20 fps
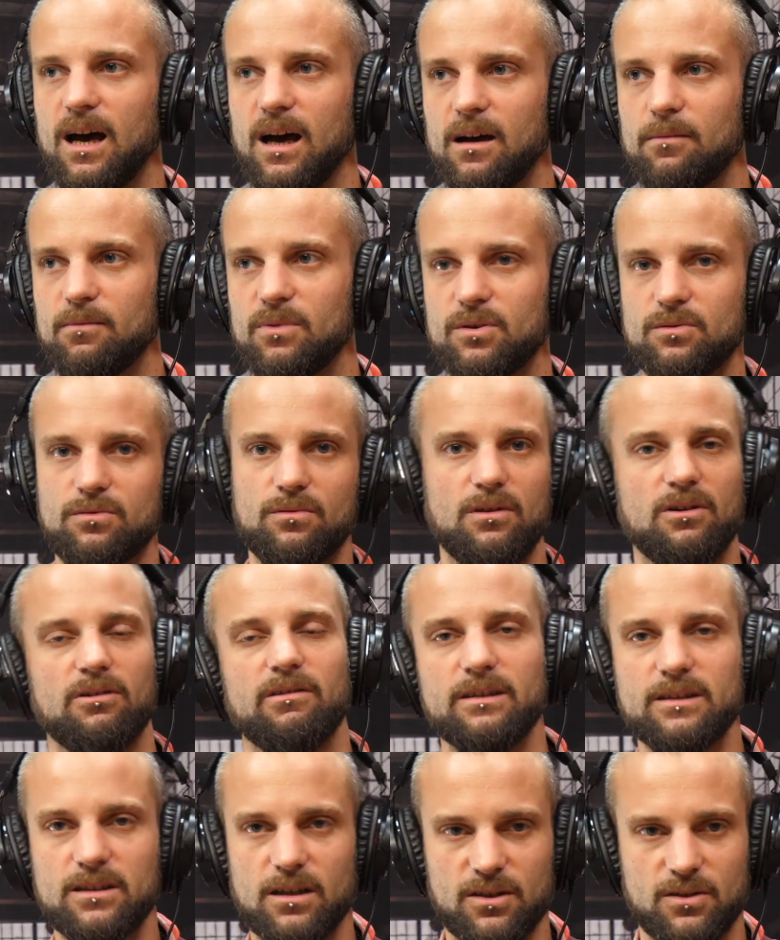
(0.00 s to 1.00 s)
who are
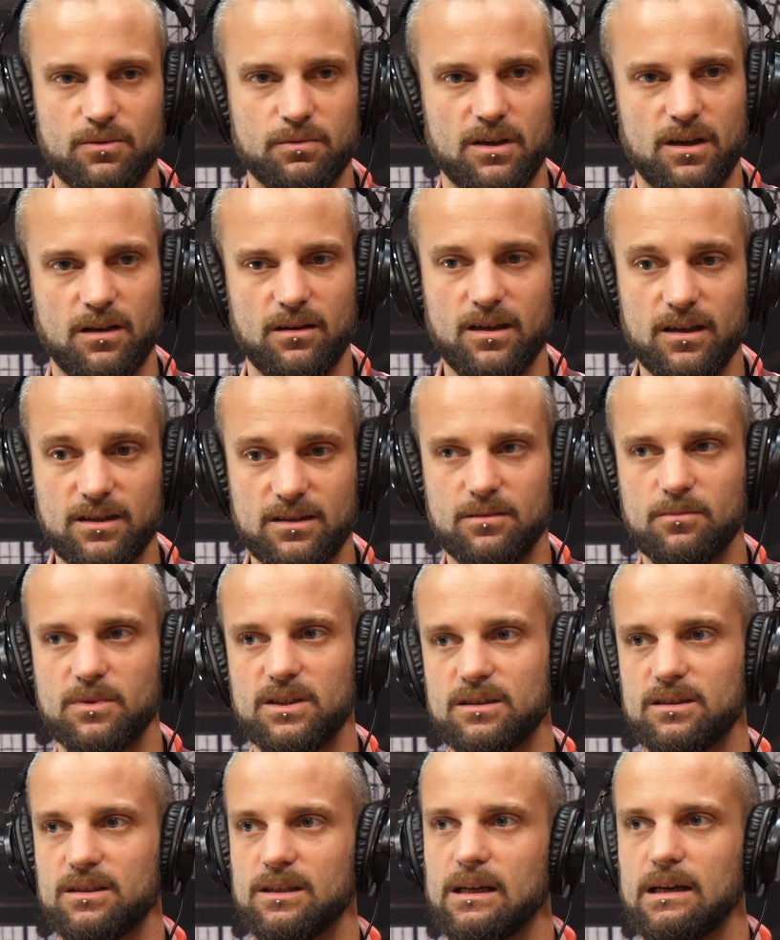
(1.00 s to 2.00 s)
in touch with our
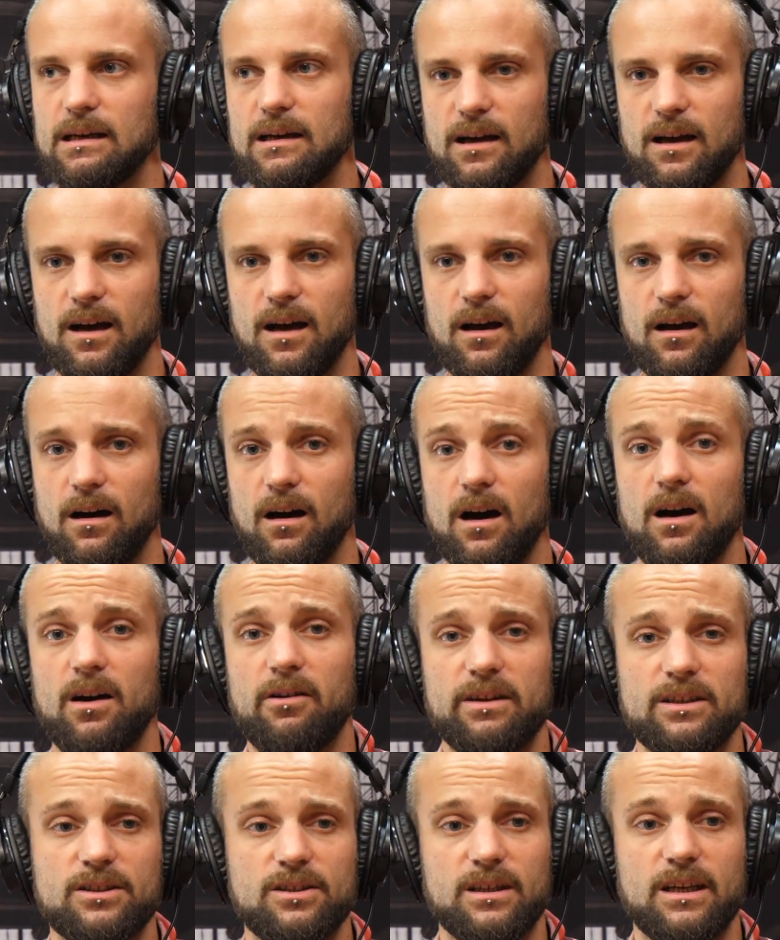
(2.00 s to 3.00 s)
customers. Our
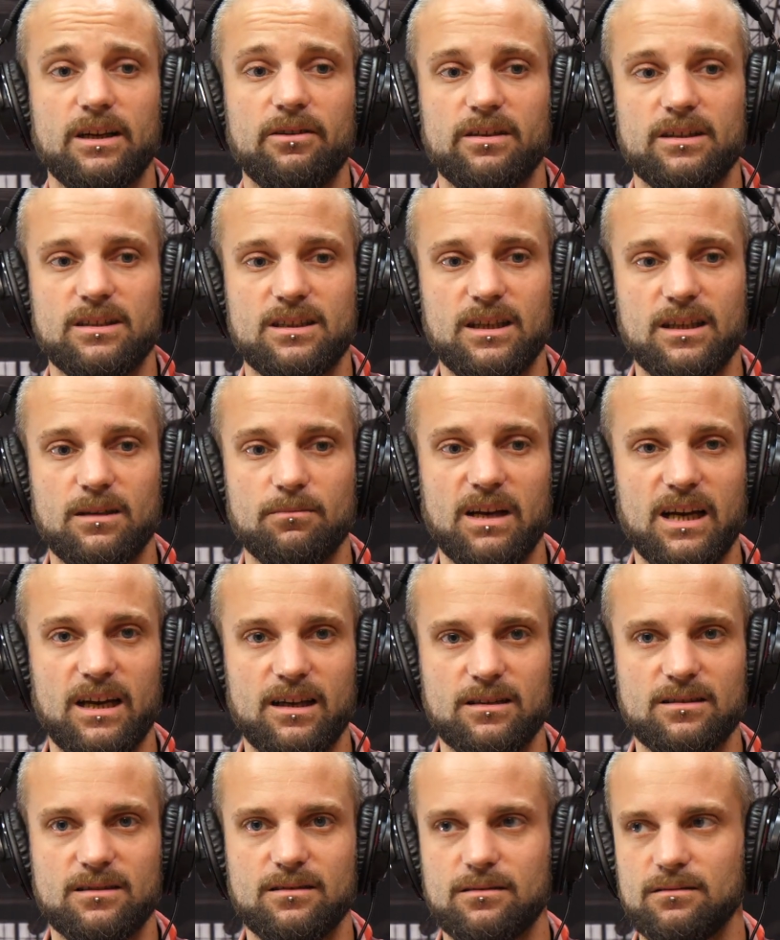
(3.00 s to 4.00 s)
engineering team
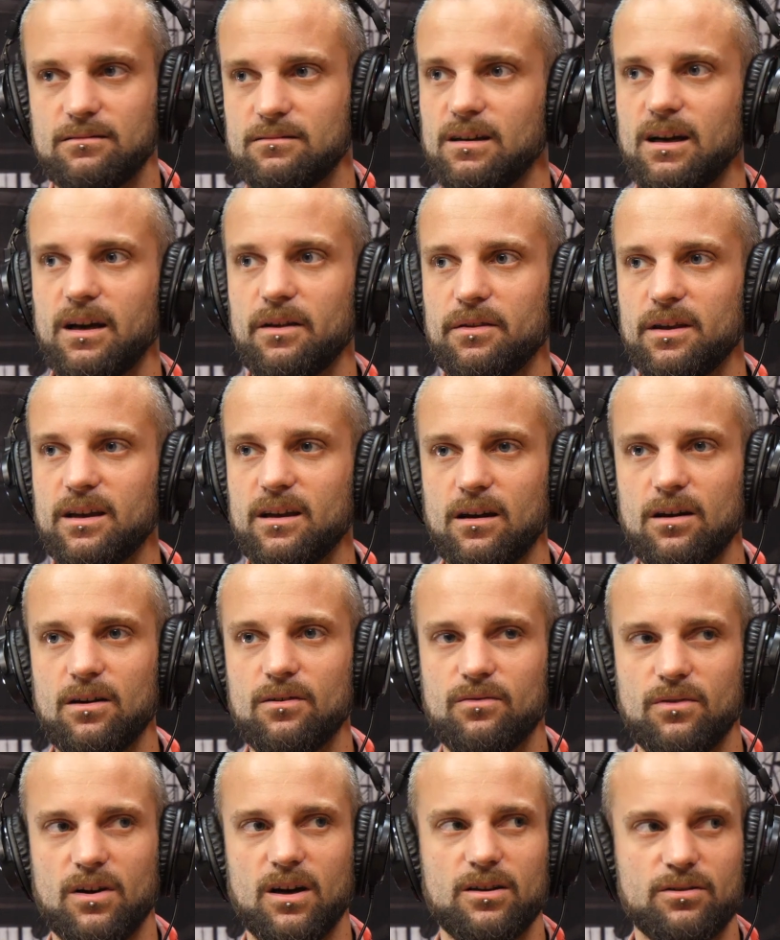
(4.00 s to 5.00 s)
has, I think,
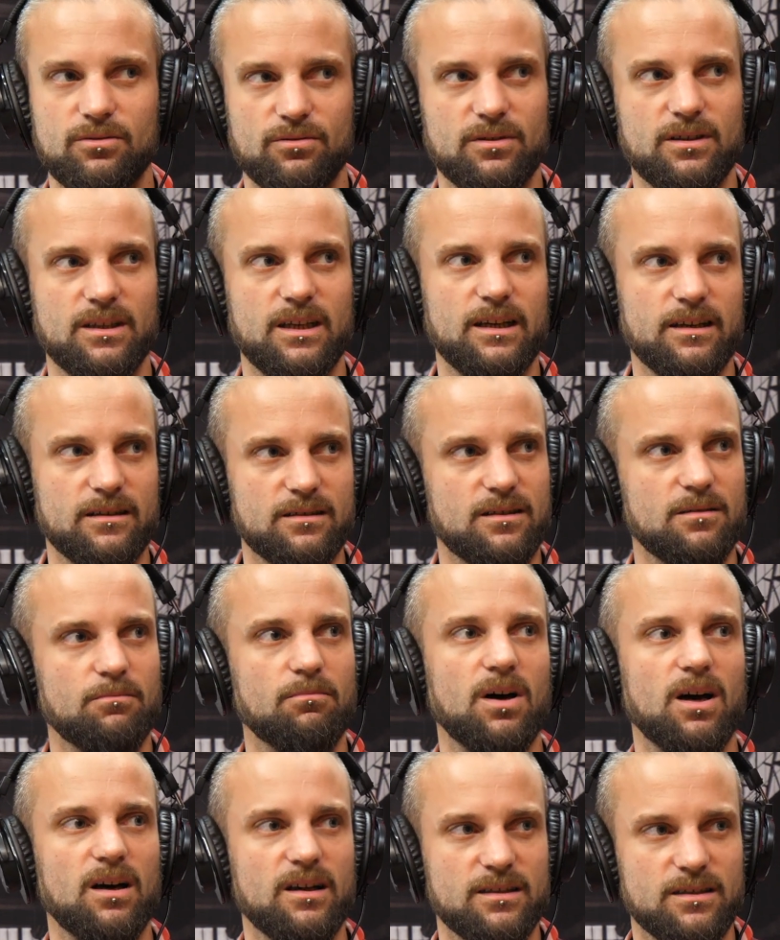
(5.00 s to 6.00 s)
over 100 years
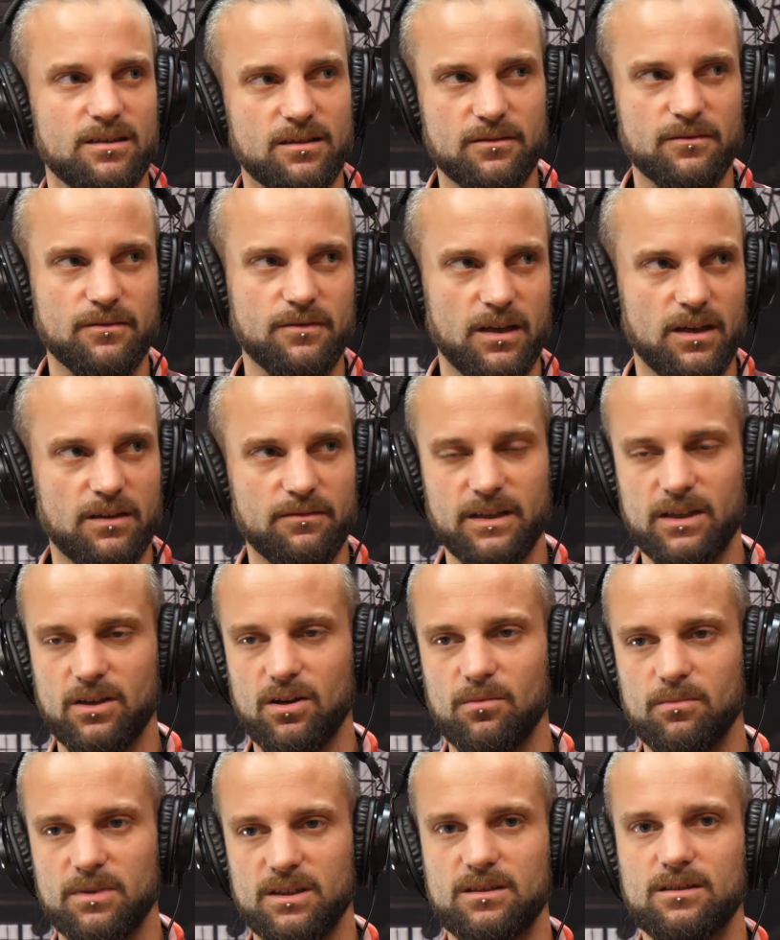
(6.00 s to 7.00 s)
combined of
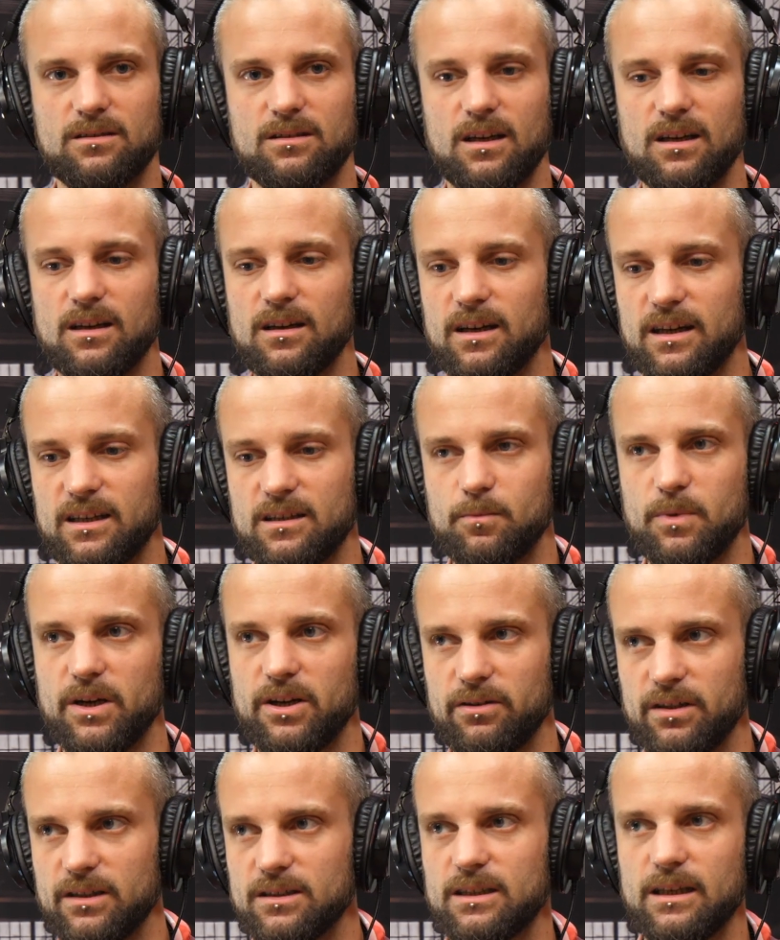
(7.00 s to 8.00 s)
e-commerce
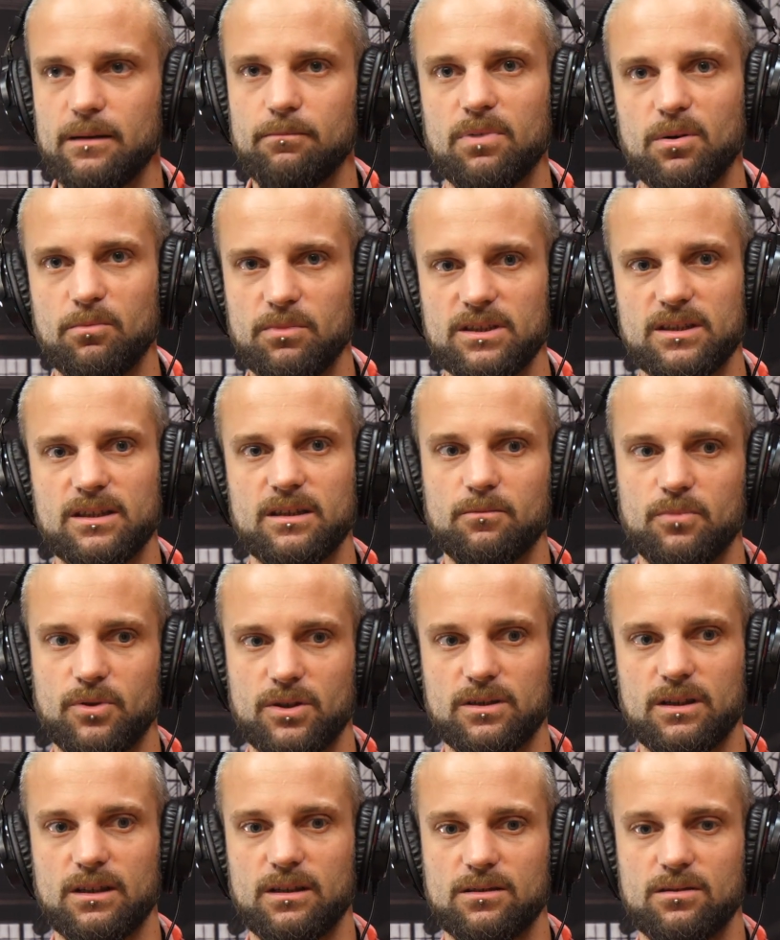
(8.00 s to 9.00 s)
experience implementing
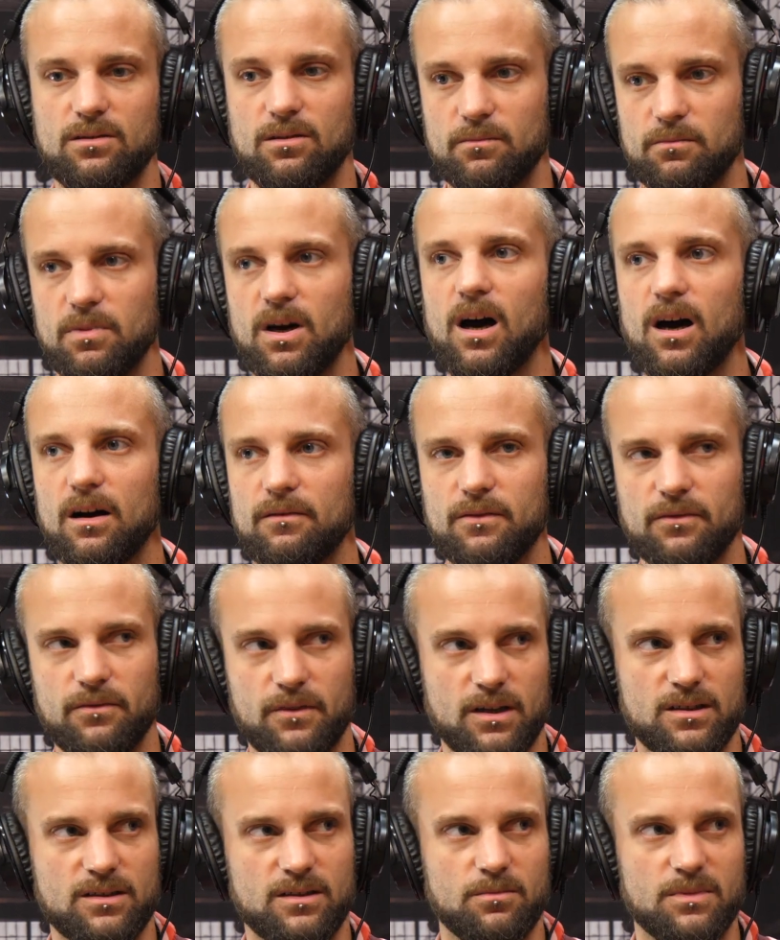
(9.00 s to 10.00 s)
projects on behalf of
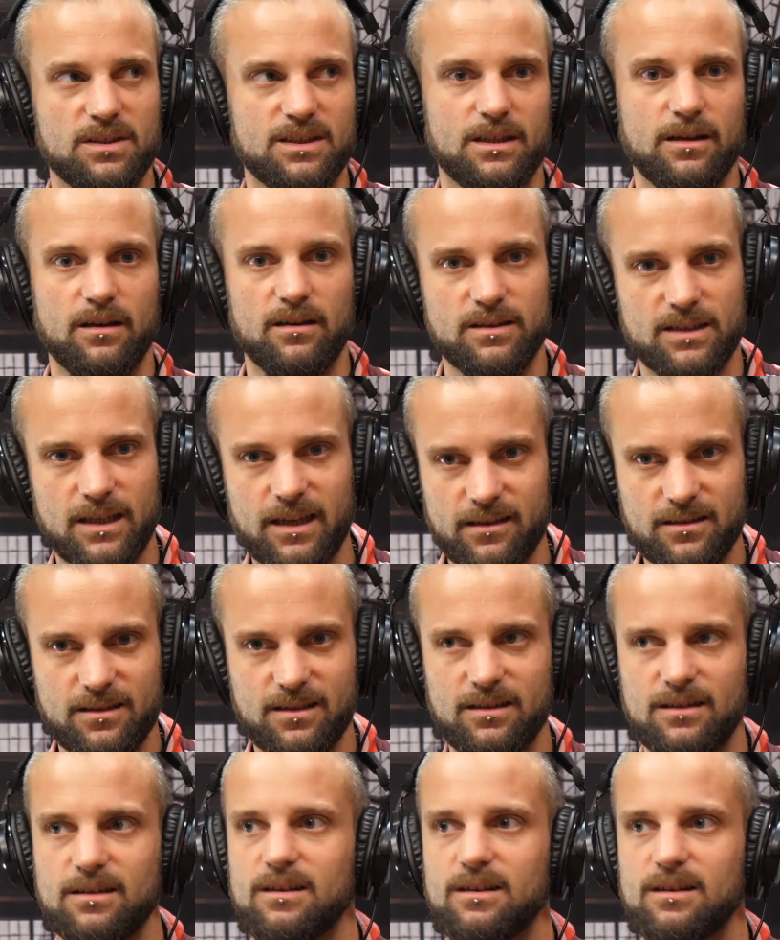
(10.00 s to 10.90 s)
customers in our sector.